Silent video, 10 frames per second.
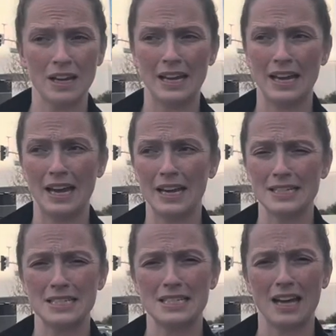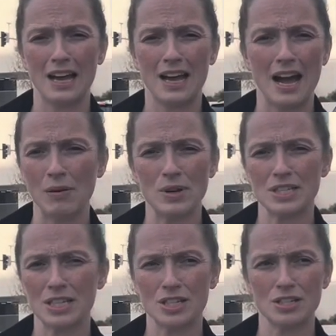And I
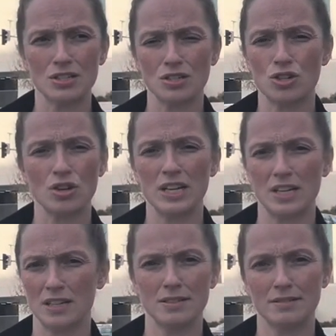wasn't treated